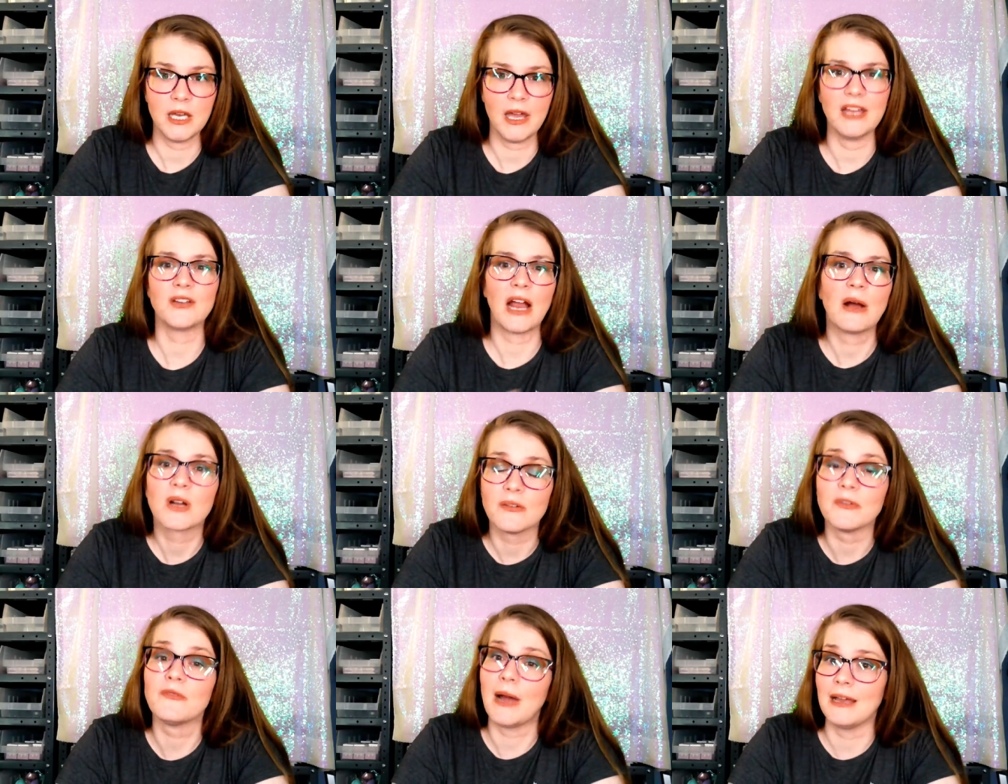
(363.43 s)
and your outcome
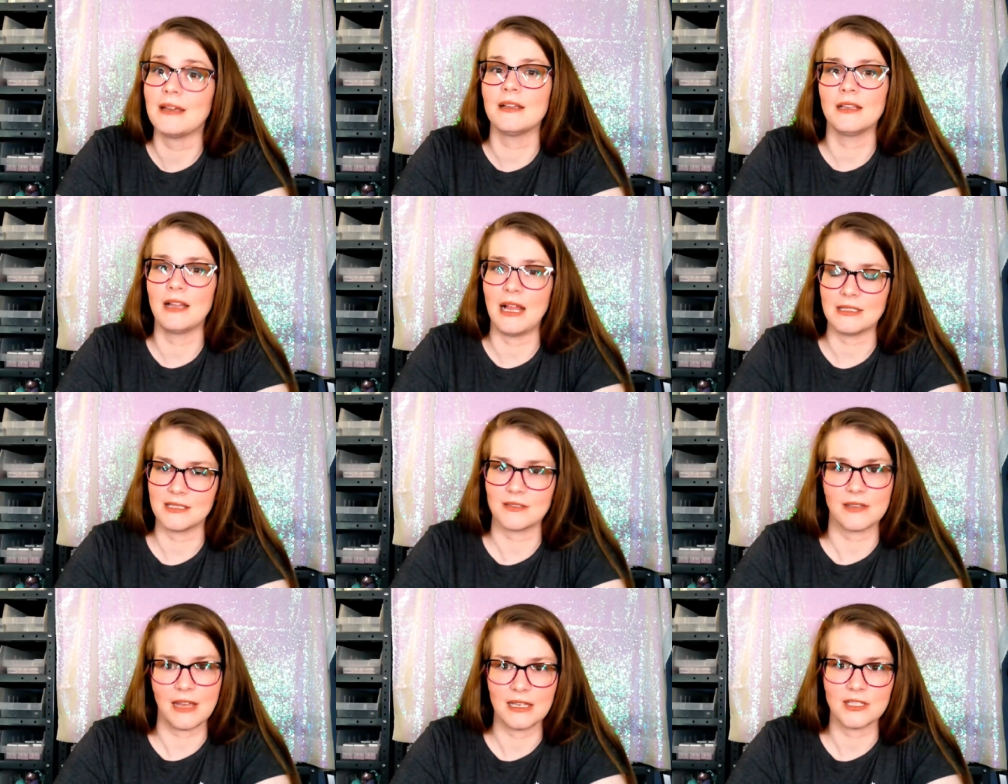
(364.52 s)
of buying glasses
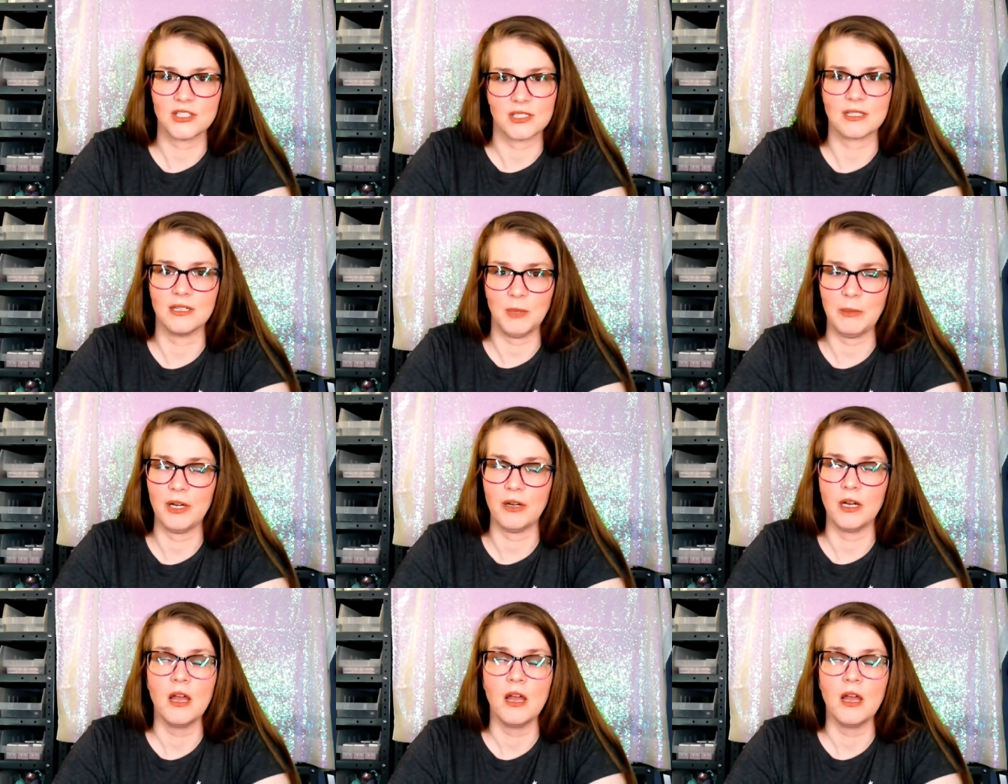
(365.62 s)
online is just going to be better.